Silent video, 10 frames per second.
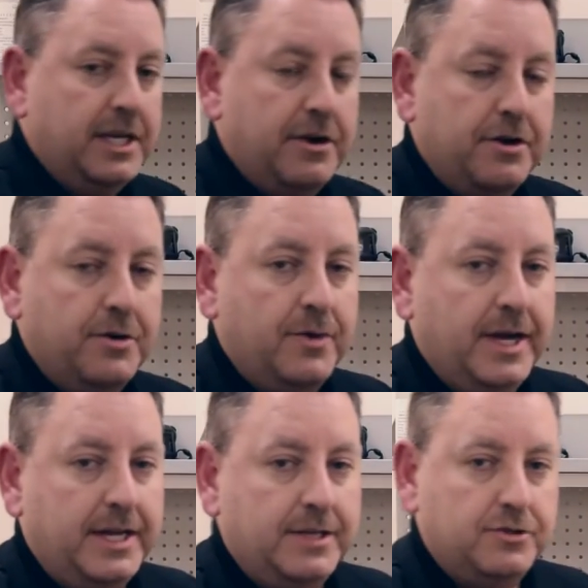the
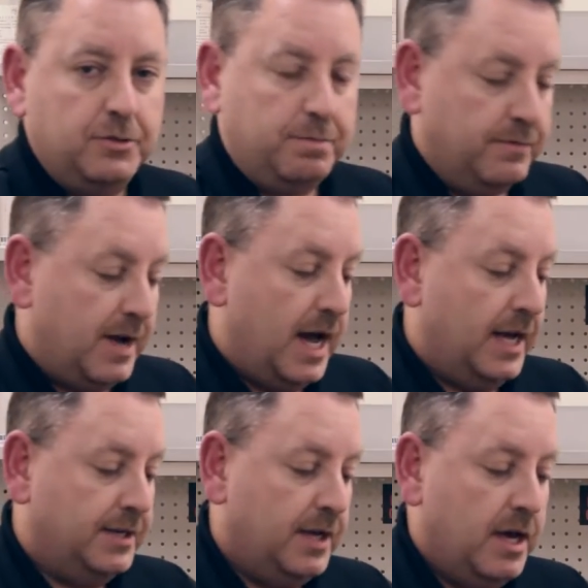AreaRAE to
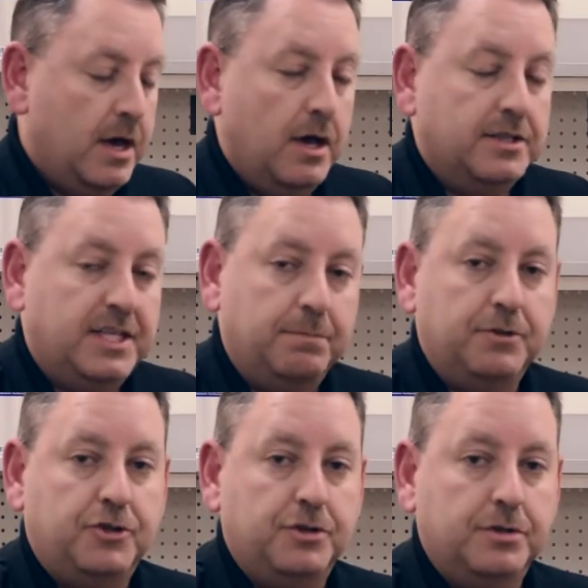provide
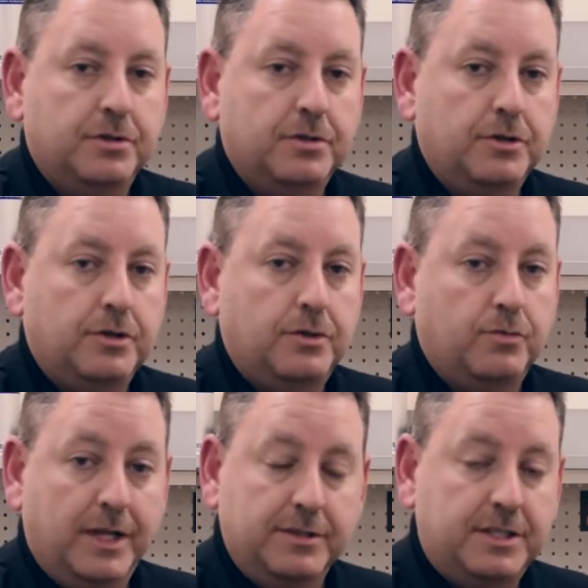temperature,
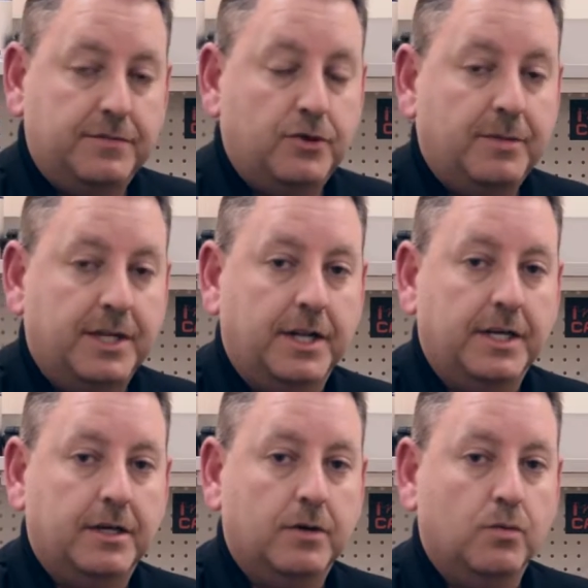relative
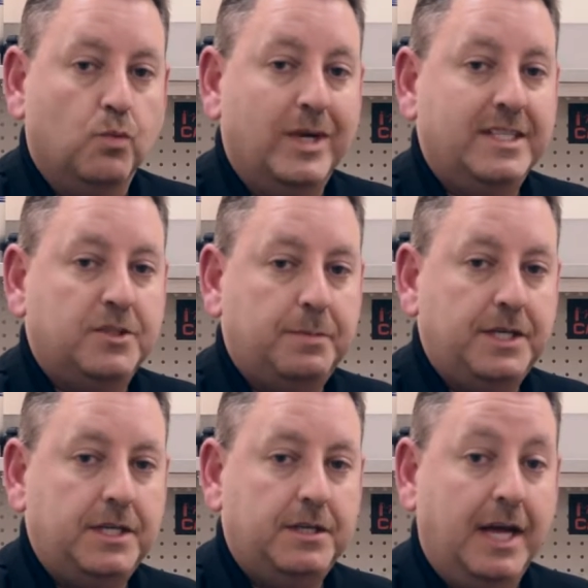humidity, wind
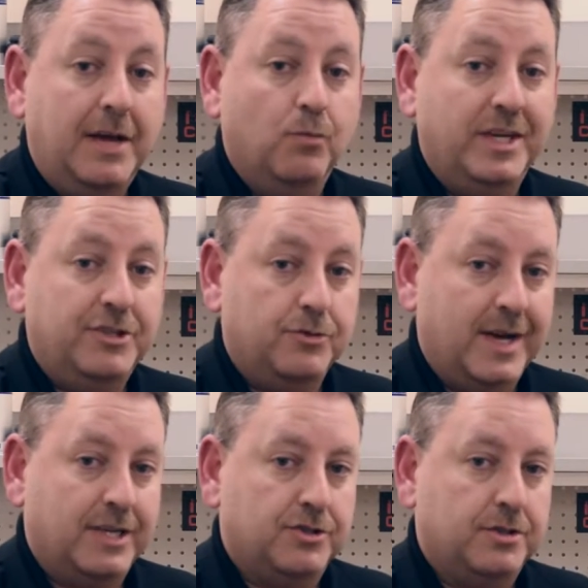speed, and wind
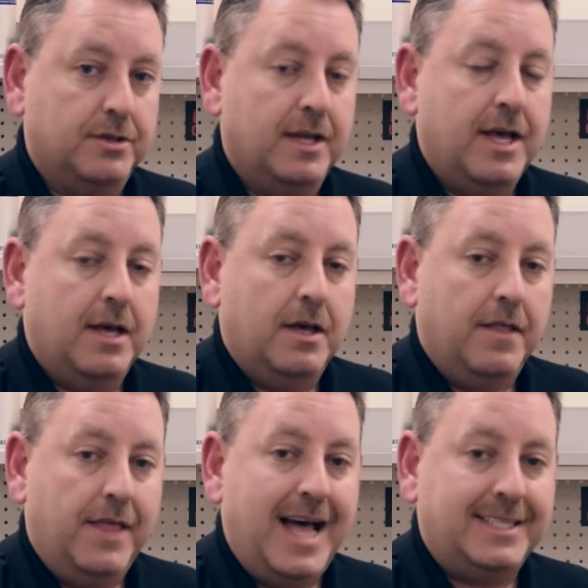direction.
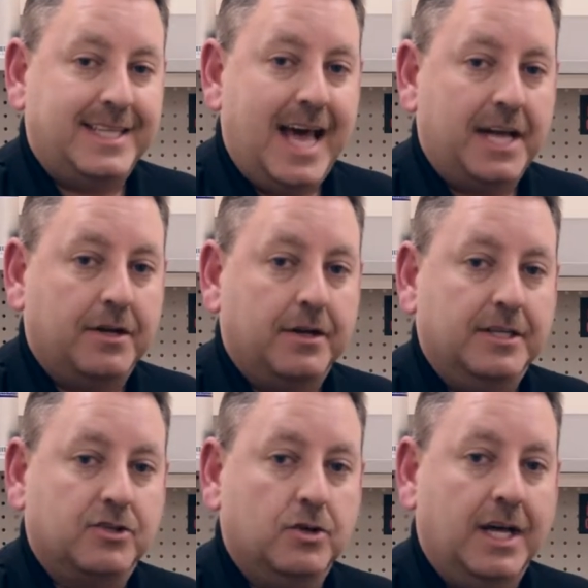That data
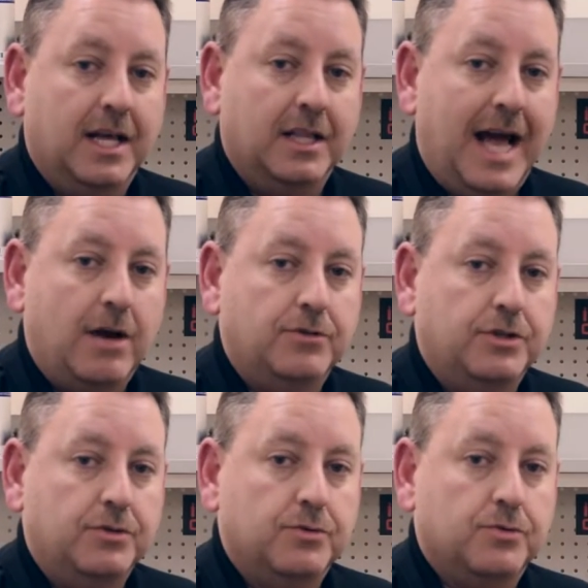is going to allow
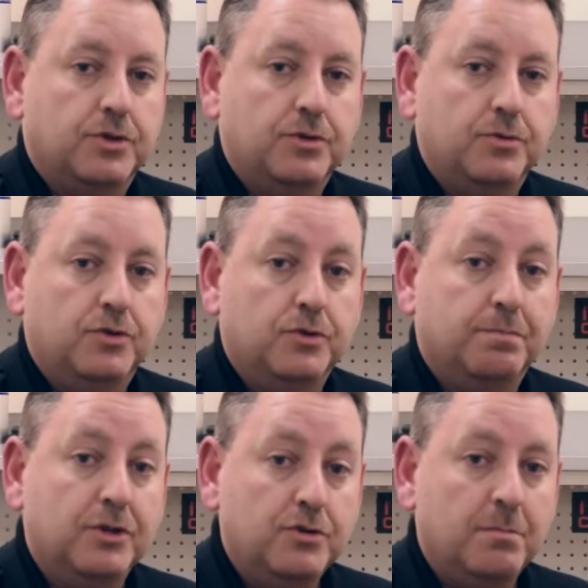you to do
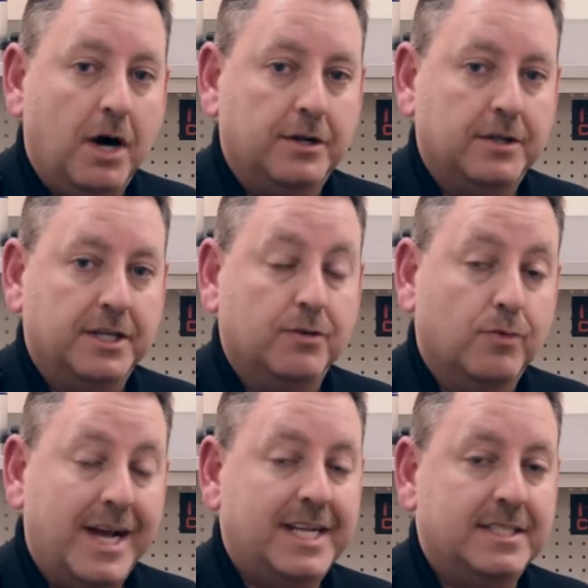plume modeling
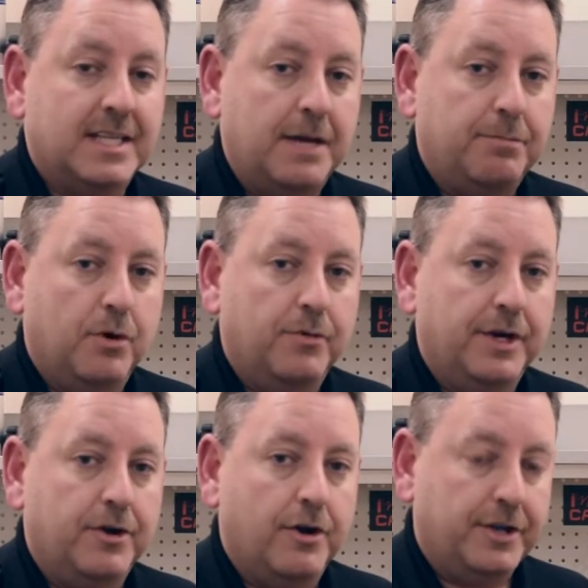right inside
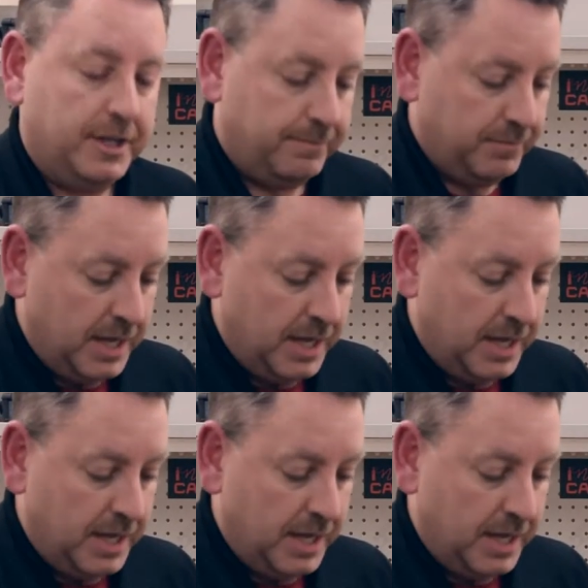ProRAE Guardian.